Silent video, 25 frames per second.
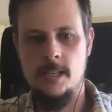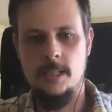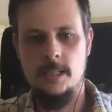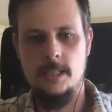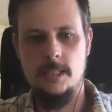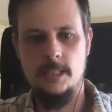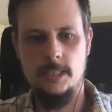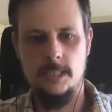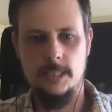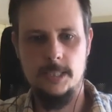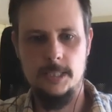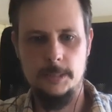
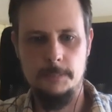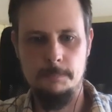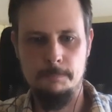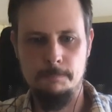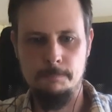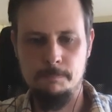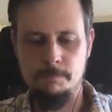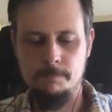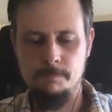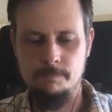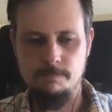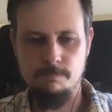
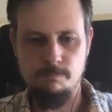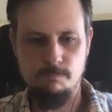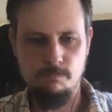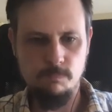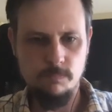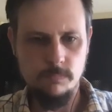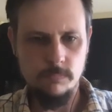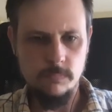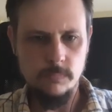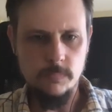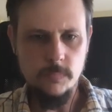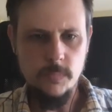
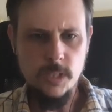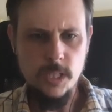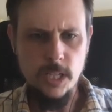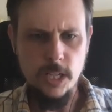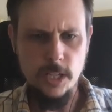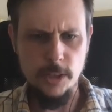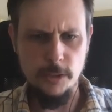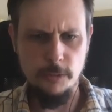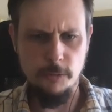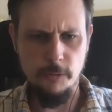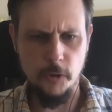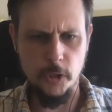
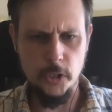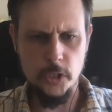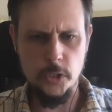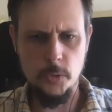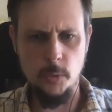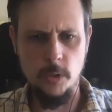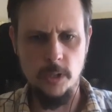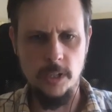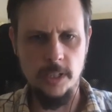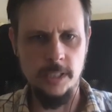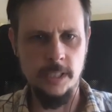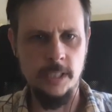The first
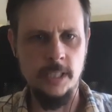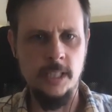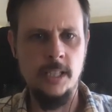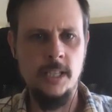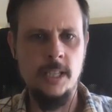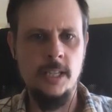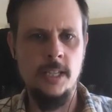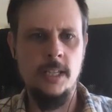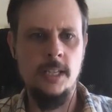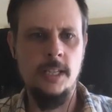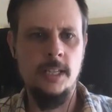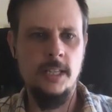one
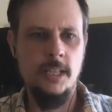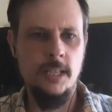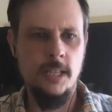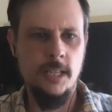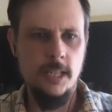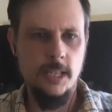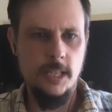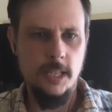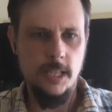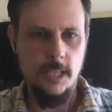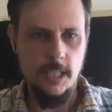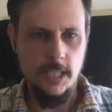
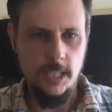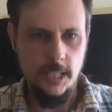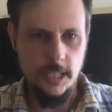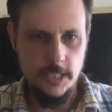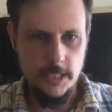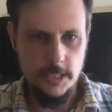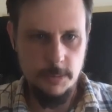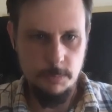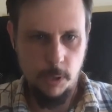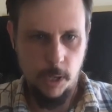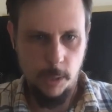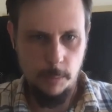
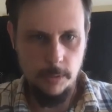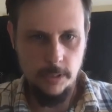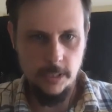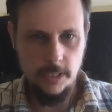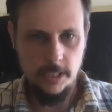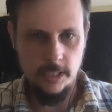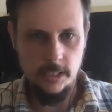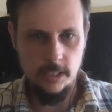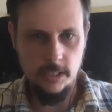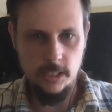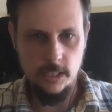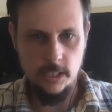is probably
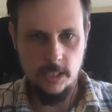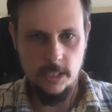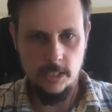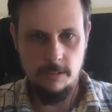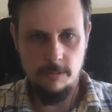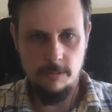going to look